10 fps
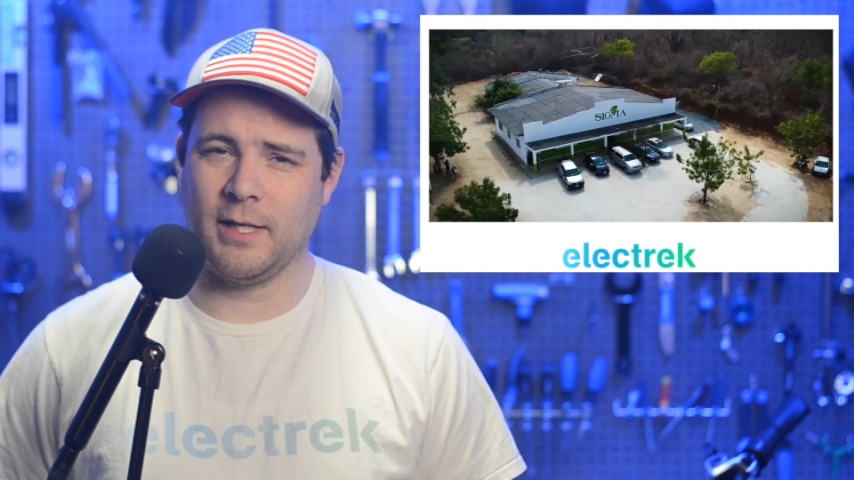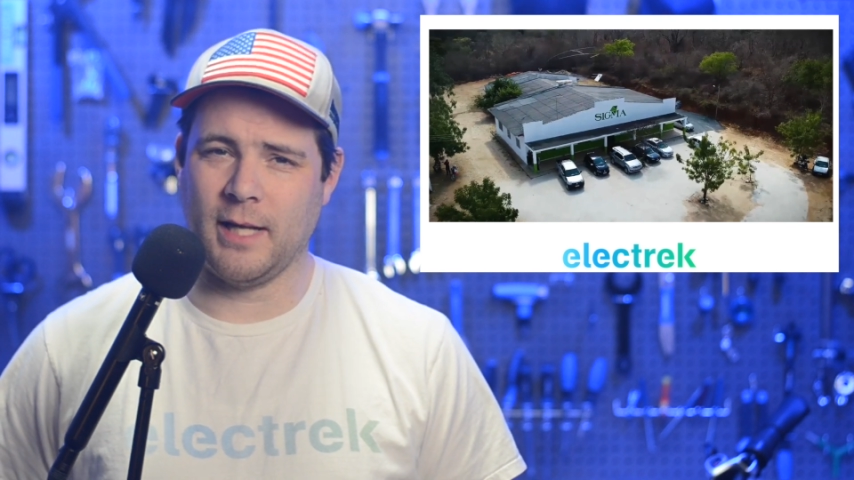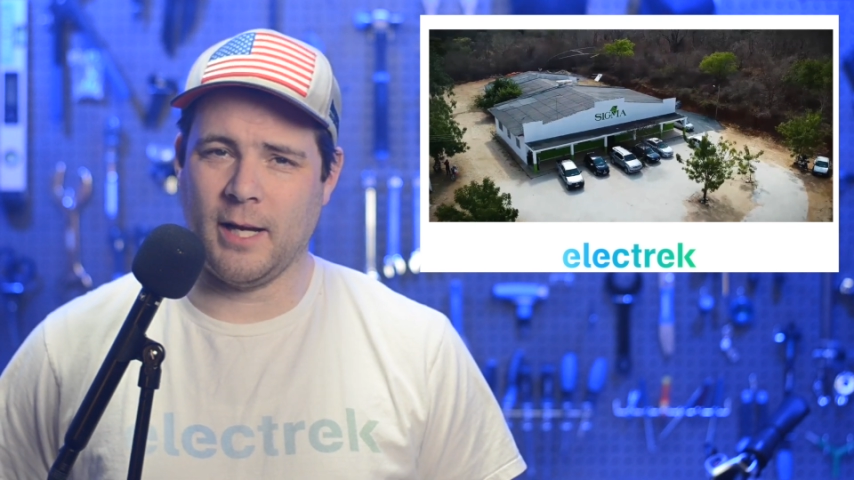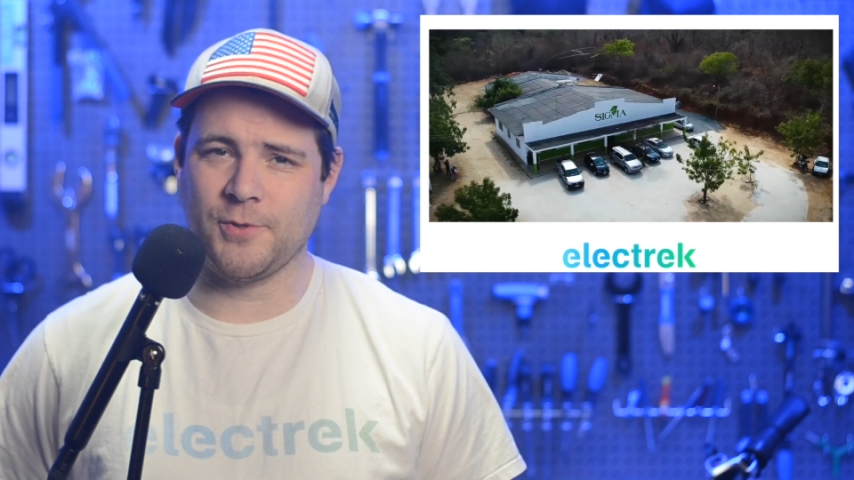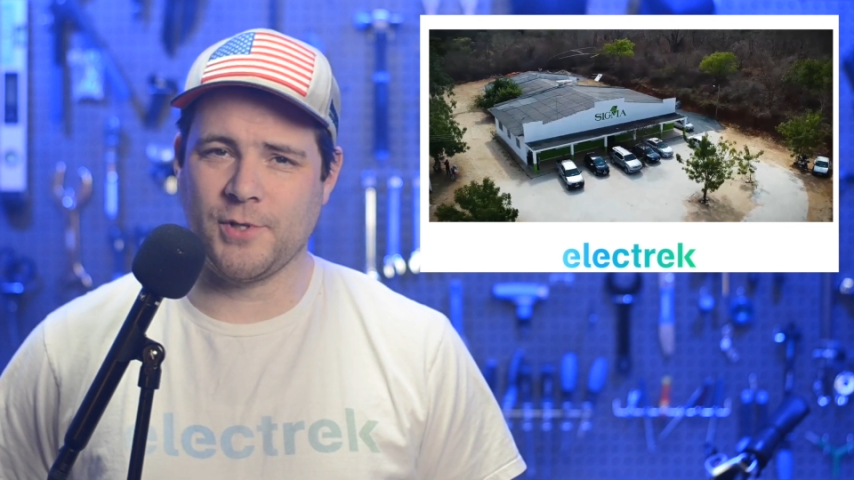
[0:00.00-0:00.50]

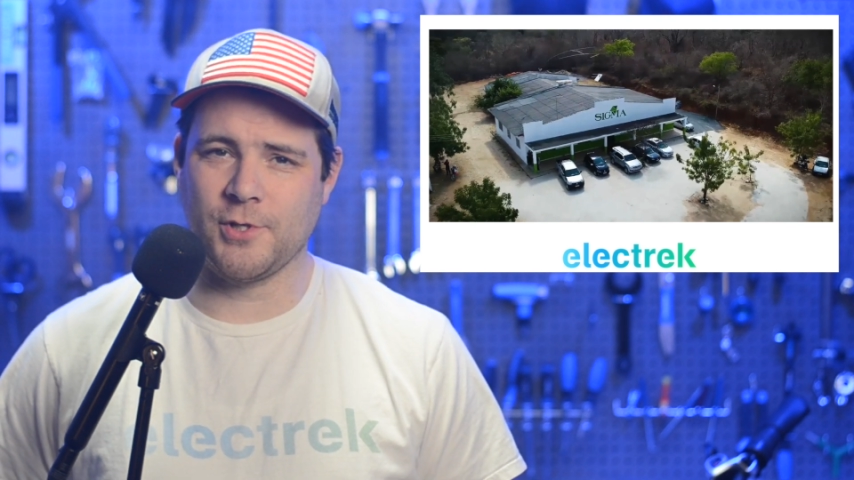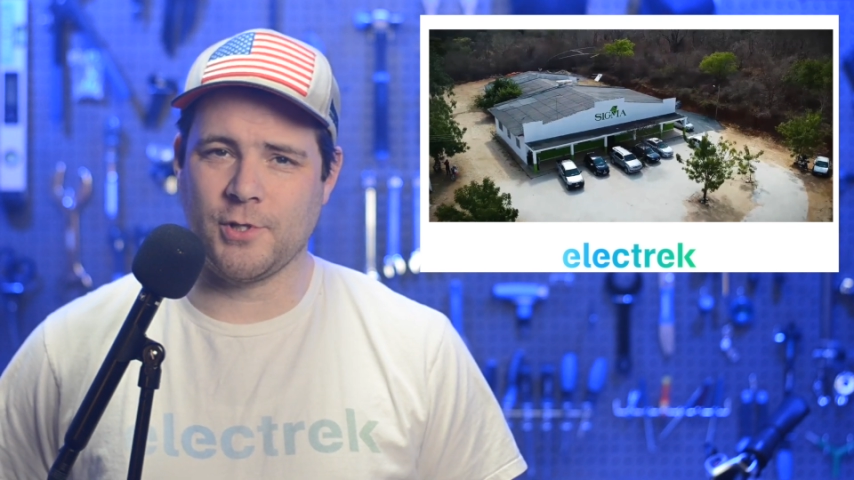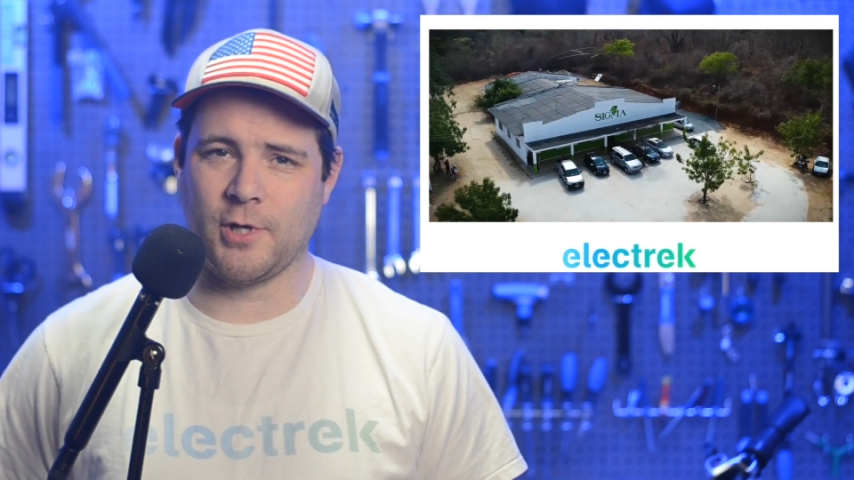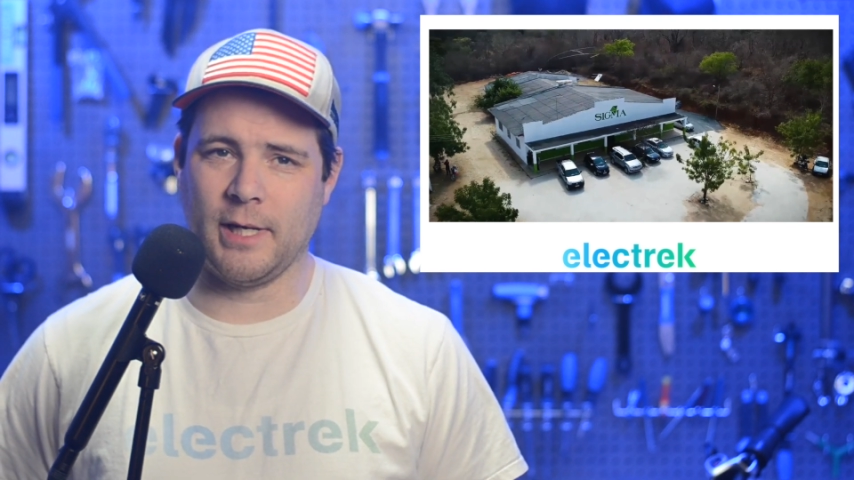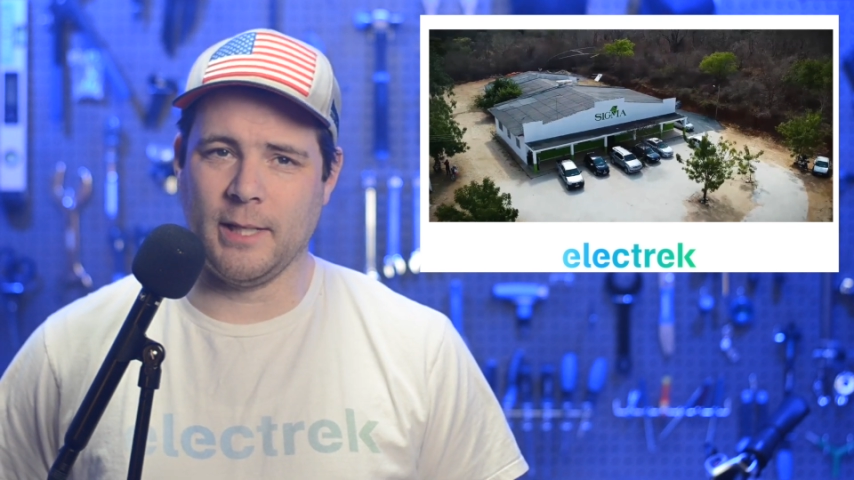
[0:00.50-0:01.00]
an
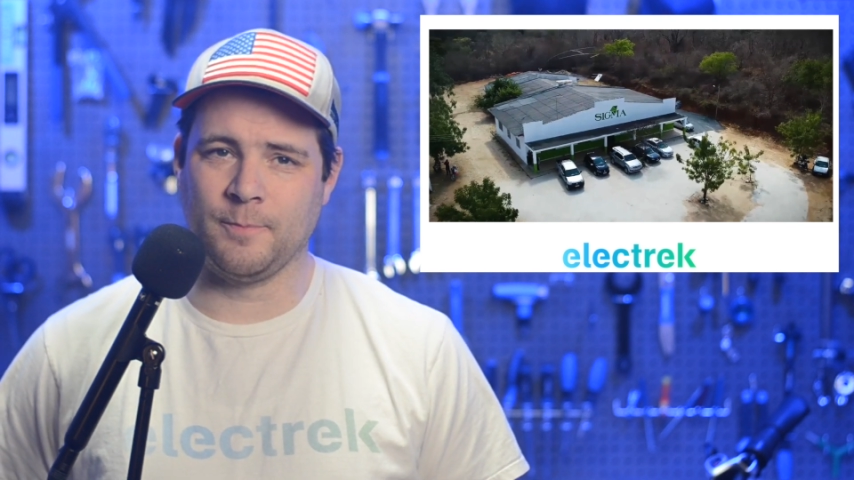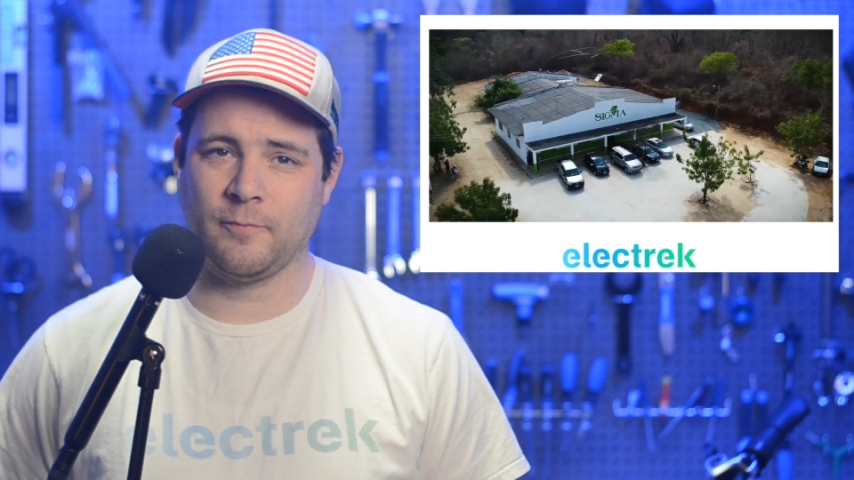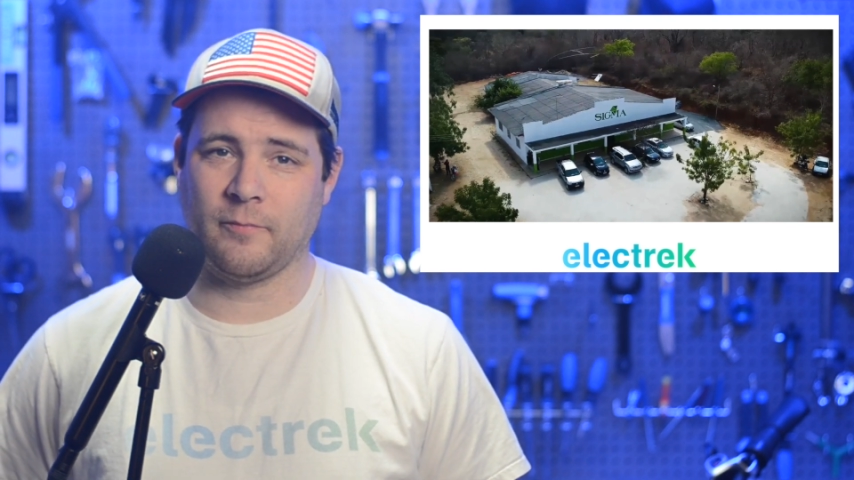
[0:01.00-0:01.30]
acquisition target.